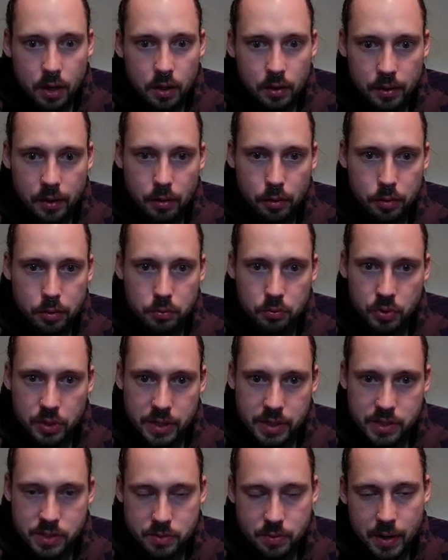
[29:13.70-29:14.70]
get
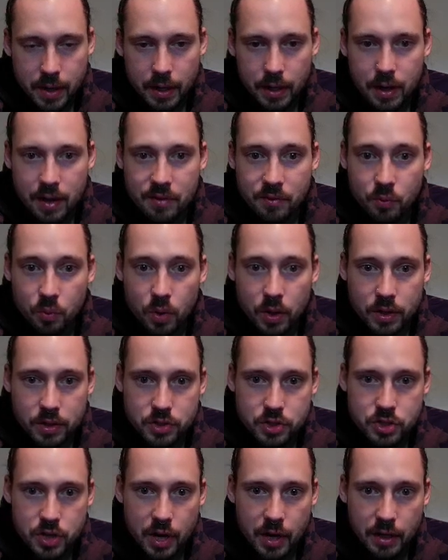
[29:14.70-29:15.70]
3 so I can have 1
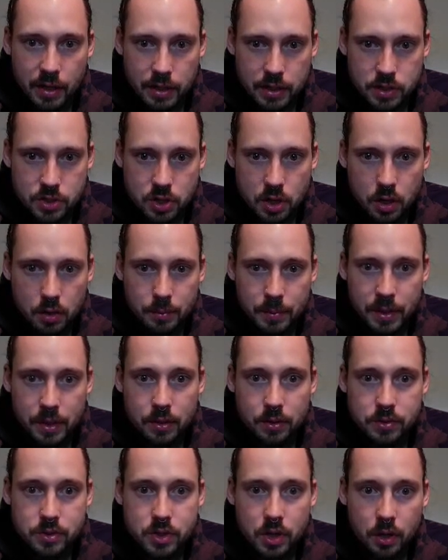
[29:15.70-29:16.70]
shiny
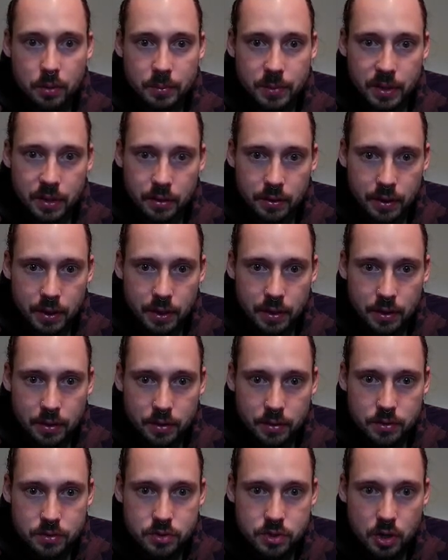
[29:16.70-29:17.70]
Charmander, Charmeleon,
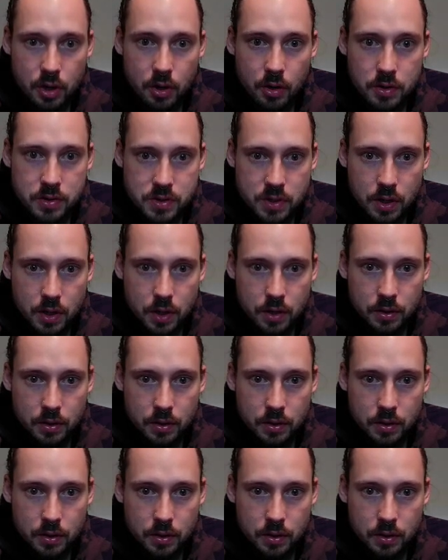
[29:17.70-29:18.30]
and Charizard